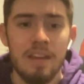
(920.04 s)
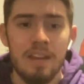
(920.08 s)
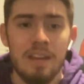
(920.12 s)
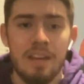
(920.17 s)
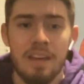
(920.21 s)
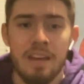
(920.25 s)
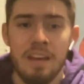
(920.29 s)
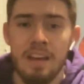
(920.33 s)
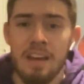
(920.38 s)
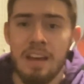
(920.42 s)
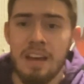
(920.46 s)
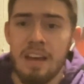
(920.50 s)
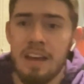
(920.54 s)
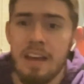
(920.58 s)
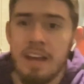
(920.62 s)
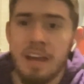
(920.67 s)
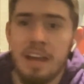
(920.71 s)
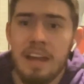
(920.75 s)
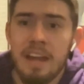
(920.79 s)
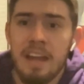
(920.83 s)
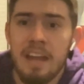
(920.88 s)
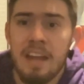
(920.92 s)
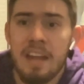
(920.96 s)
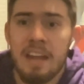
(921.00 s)

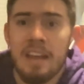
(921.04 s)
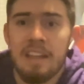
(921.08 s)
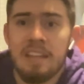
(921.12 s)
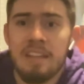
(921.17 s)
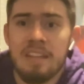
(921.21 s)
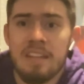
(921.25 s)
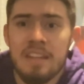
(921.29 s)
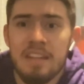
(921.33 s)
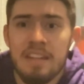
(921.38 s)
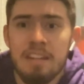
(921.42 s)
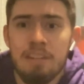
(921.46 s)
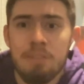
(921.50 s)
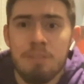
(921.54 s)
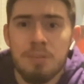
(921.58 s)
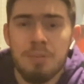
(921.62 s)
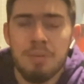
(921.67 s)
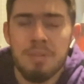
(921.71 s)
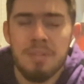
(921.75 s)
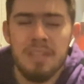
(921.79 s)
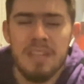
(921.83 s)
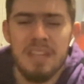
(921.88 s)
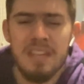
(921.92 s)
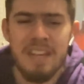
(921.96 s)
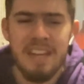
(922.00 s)
And I think he was
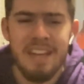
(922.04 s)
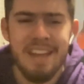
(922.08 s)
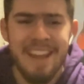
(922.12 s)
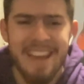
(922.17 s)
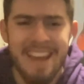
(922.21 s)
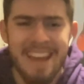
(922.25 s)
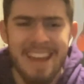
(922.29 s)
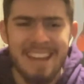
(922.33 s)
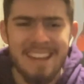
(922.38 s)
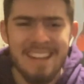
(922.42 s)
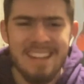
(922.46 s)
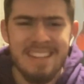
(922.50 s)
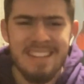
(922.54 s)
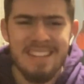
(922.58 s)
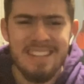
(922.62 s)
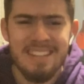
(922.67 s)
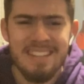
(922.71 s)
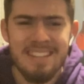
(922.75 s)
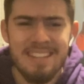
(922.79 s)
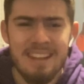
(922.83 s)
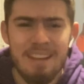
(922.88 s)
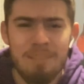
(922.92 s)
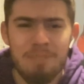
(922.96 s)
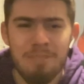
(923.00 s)
with the
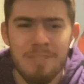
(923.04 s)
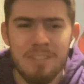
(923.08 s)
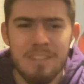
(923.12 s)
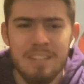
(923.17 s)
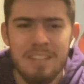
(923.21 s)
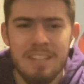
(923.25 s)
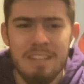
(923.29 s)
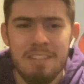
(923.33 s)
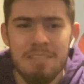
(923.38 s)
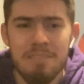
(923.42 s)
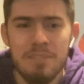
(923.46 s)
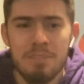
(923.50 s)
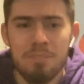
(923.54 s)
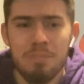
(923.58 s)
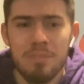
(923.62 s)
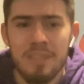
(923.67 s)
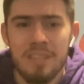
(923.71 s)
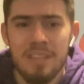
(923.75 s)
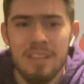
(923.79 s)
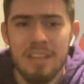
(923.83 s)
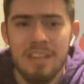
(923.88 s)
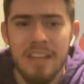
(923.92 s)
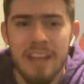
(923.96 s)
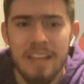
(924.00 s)
Nets. I want to say he was with
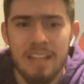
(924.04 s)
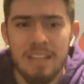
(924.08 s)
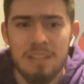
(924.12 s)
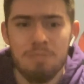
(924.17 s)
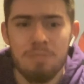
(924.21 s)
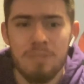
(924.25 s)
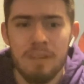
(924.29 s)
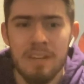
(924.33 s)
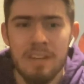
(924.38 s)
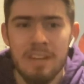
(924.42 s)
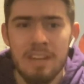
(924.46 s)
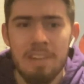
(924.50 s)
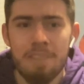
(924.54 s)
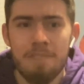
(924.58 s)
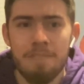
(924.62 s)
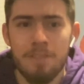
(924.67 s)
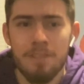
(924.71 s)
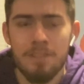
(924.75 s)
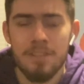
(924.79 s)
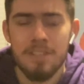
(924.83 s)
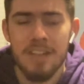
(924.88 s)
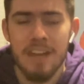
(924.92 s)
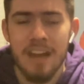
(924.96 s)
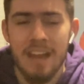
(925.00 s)
the Nets when he
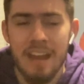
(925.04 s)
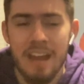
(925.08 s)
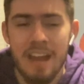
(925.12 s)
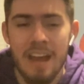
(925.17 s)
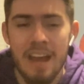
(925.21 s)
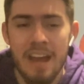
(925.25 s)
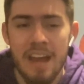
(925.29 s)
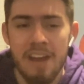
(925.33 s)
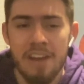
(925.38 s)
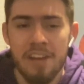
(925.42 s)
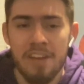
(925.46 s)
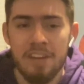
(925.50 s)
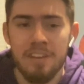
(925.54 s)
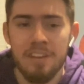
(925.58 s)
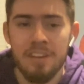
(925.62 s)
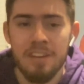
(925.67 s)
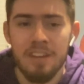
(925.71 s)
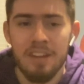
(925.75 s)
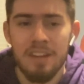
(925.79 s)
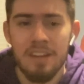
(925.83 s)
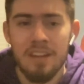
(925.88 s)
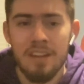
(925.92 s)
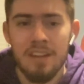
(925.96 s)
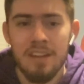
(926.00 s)
first got hired.
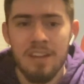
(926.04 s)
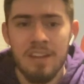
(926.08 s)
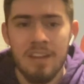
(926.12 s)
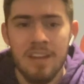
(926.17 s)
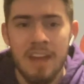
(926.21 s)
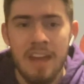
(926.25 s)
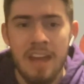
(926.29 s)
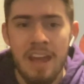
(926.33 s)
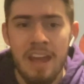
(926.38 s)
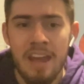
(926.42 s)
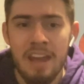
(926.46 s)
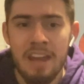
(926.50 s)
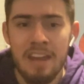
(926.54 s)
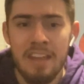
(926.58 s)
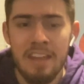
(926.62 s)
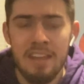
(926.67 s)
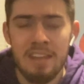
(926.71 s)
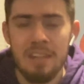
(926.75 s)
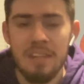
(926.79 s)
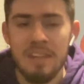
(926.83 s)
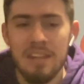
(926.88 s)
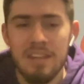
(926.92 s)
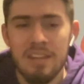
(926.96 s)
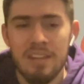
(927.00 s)
And I
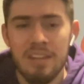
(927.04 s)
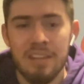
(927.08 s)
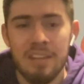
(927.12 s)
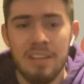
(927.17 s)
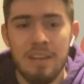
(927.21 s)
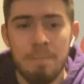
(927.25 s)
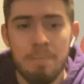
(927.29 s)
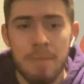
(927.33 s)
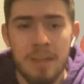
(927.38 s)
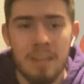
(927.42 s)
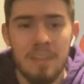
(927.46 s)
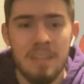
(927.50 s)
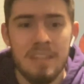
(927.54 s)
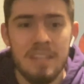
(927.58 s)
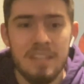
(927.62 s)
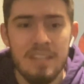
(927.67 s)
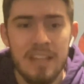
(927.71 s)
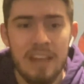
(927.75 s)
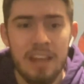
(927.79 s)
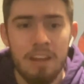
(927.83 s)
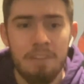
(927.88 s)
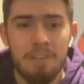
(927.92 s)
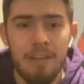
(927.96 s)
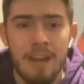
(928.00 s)
think that they made the
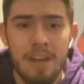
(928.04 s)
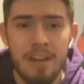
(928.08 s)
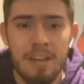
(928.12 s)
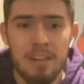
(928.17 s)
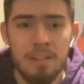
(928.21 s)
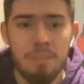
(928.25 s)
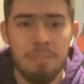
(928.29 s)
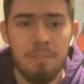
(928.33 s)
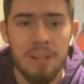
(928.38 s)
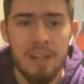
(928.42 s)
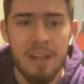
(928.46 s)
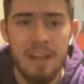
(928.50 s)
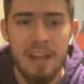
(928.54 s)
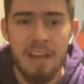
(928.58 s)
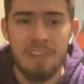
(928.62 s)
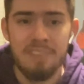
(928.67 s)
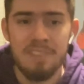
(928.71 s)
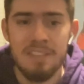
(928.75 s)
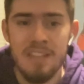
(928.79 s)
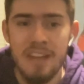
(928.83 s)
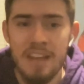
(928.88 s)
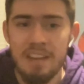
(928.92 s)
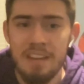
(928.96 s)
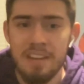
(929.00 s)
second round of the
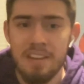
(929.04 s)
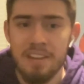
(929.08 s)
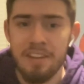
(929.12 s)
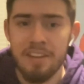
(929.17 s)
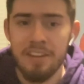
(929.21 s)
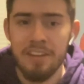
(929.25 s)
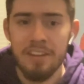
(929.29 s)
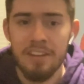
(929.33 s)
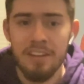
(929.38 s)
playoffs that year.